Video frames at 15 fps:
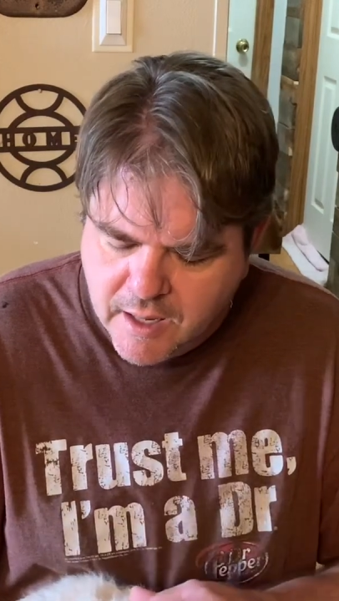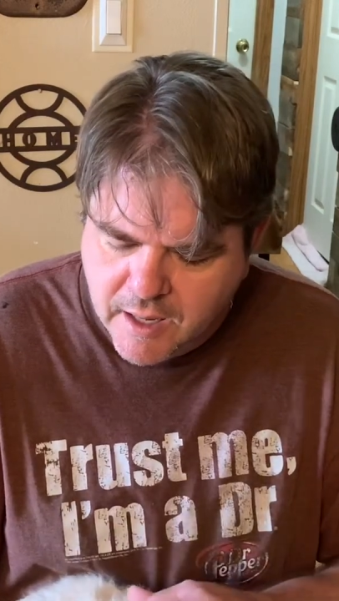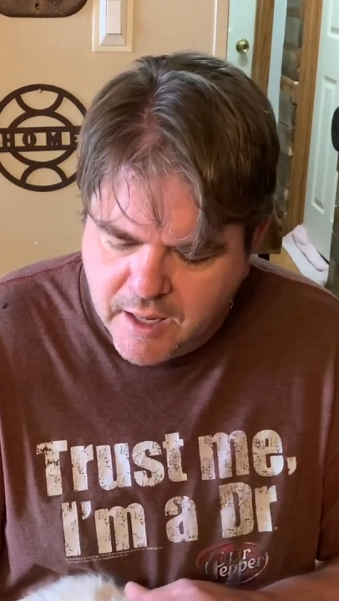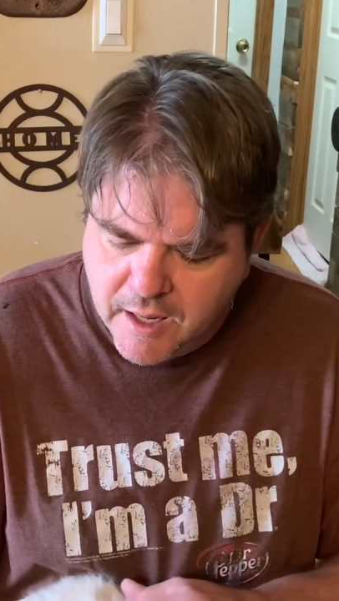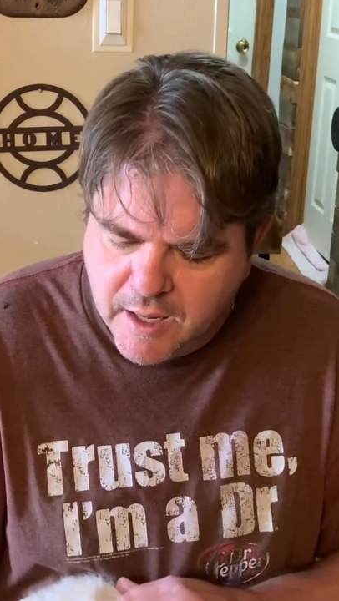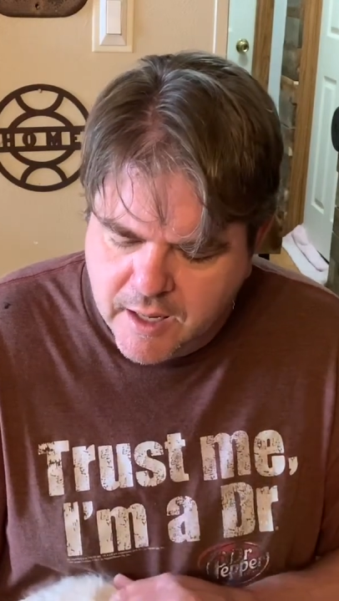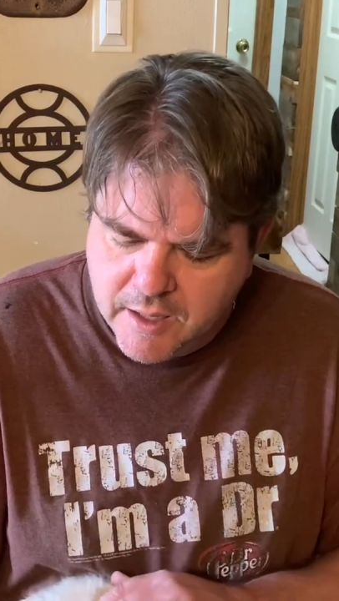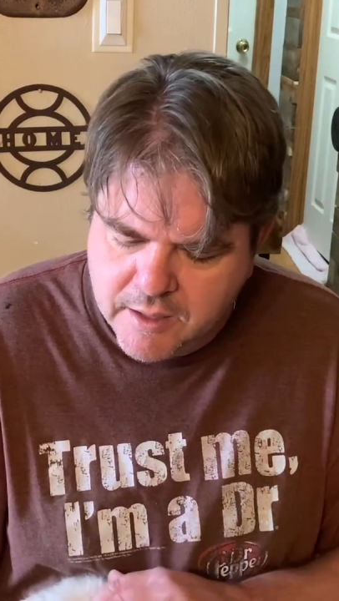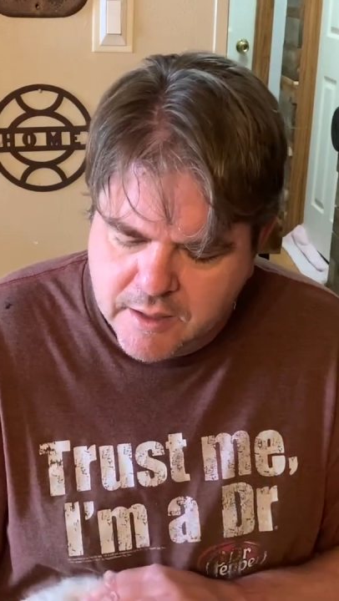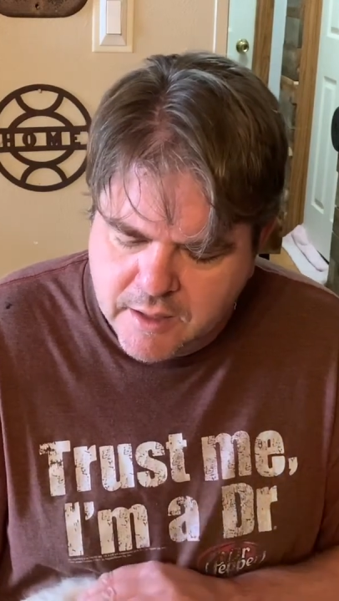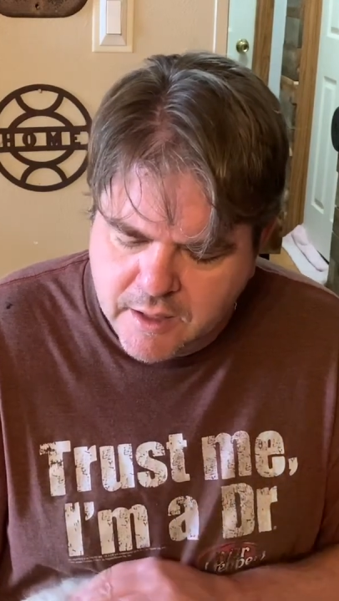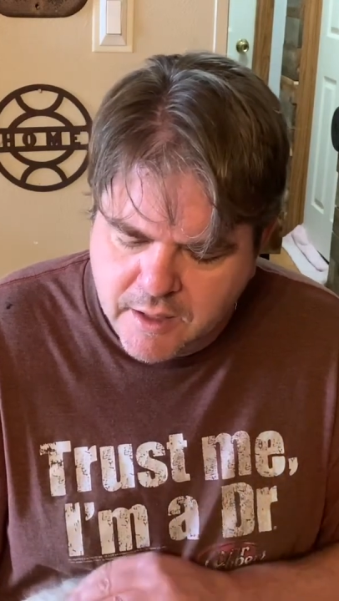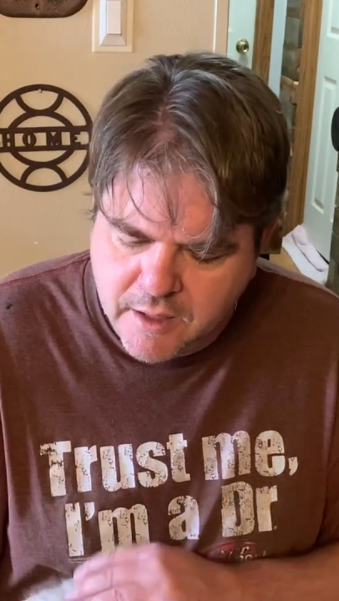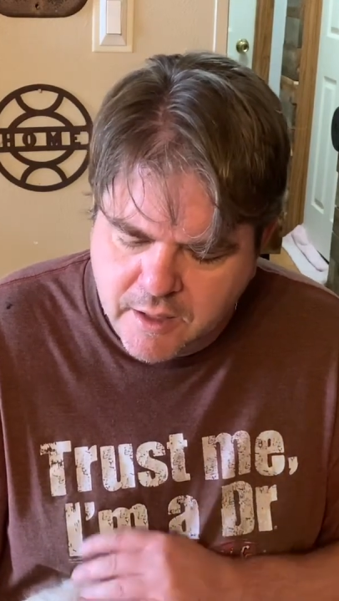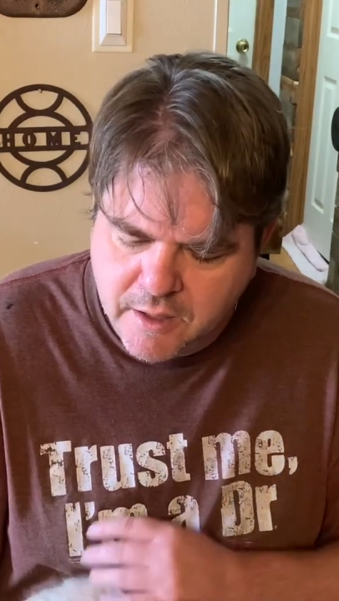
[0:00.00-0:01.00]
and
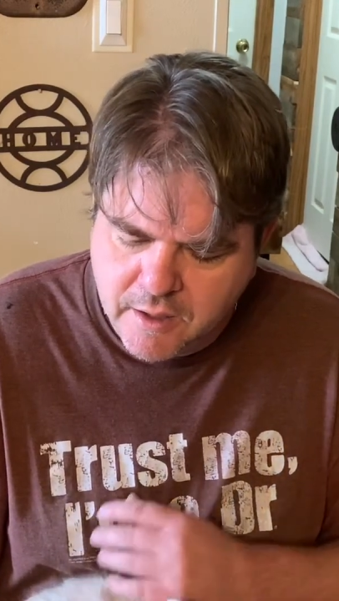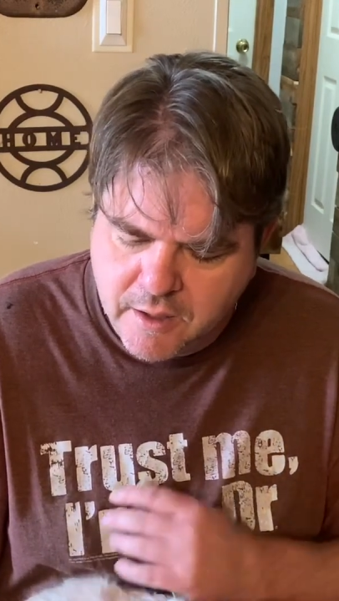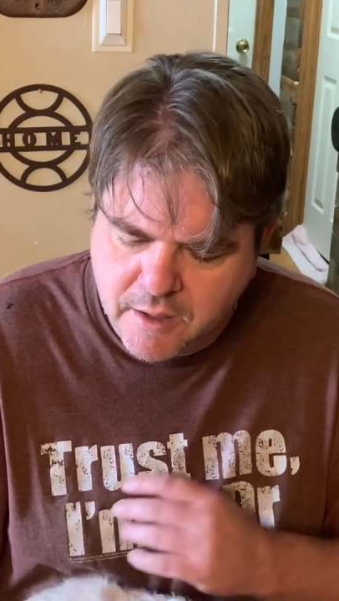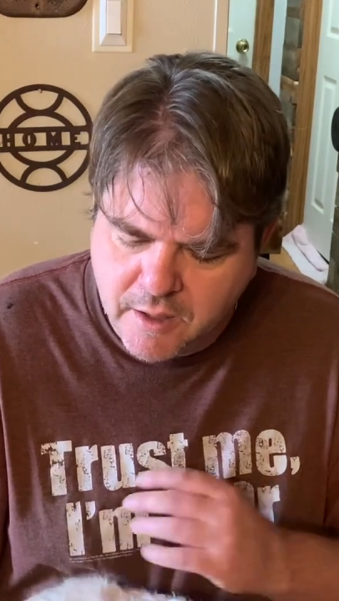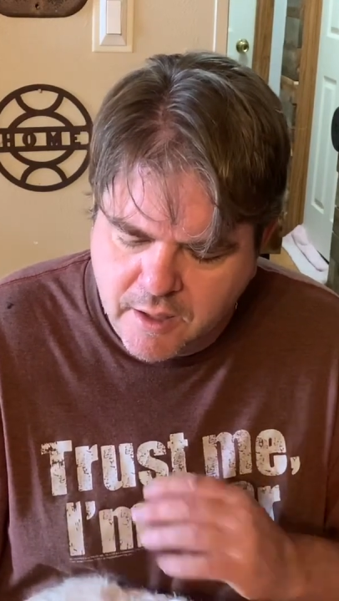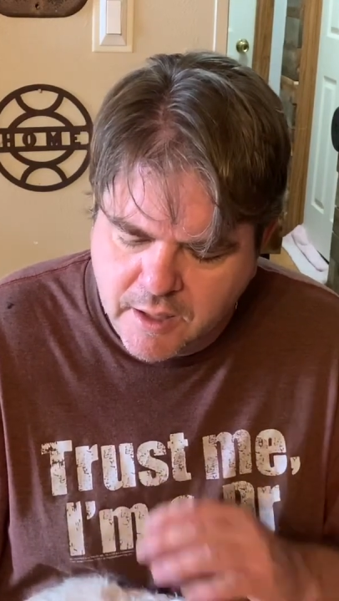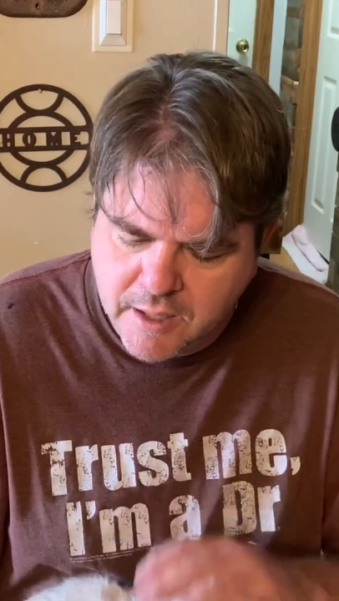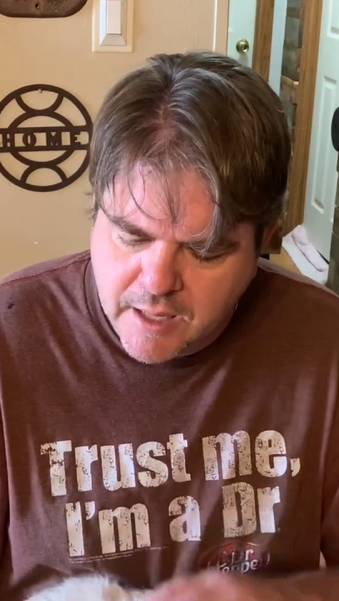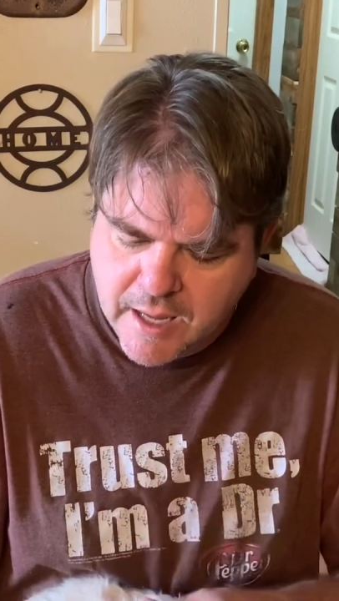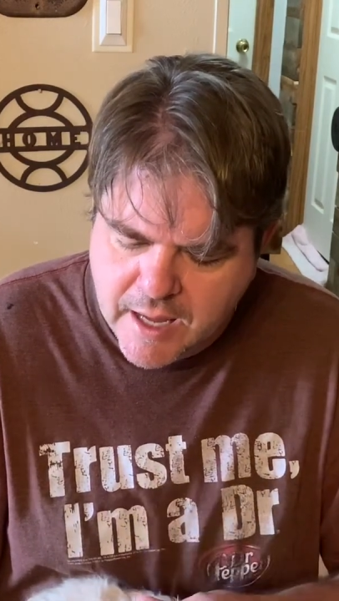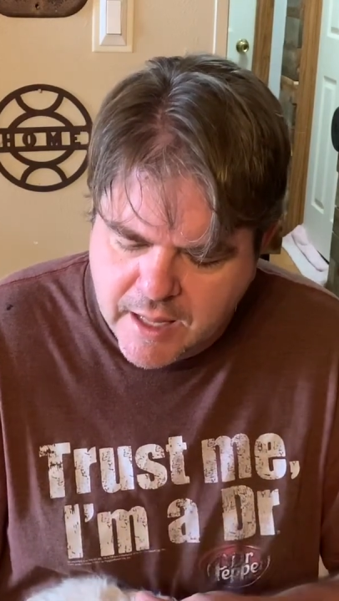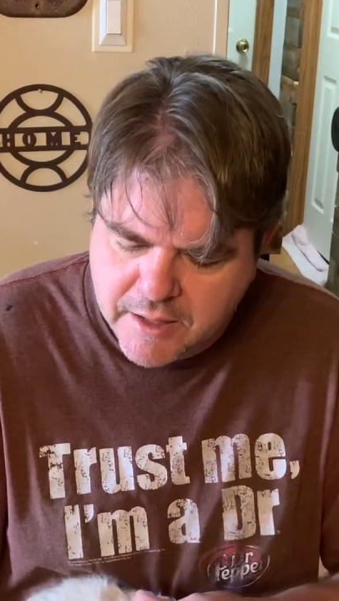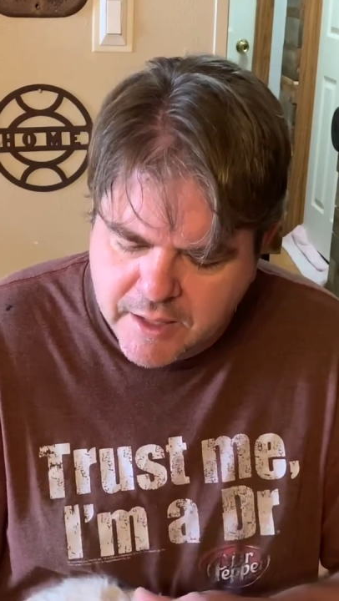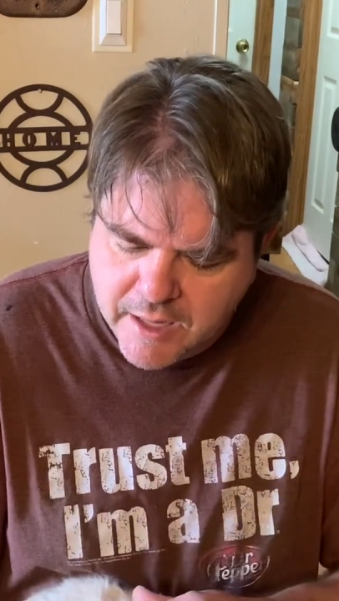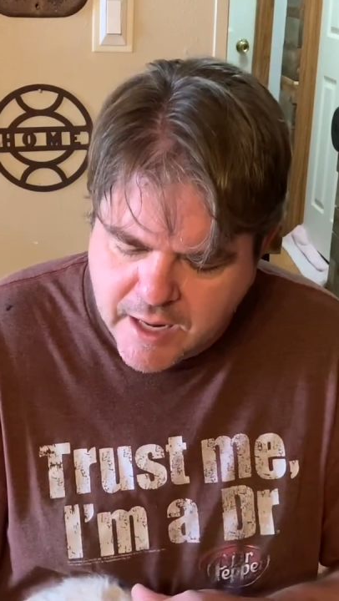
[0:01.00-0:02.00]
a guy
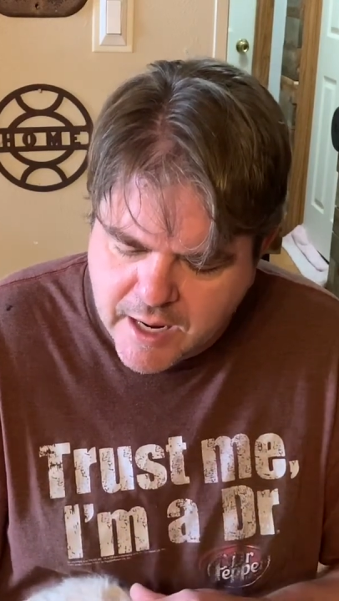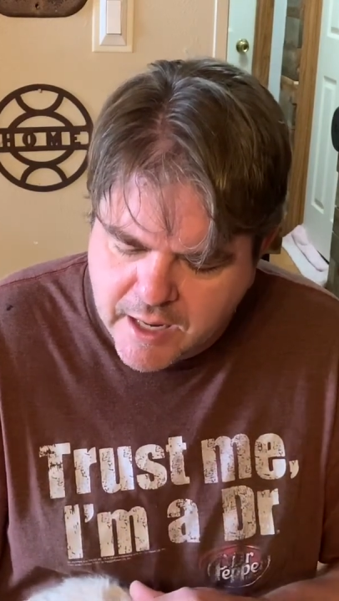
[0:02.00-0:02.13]
that I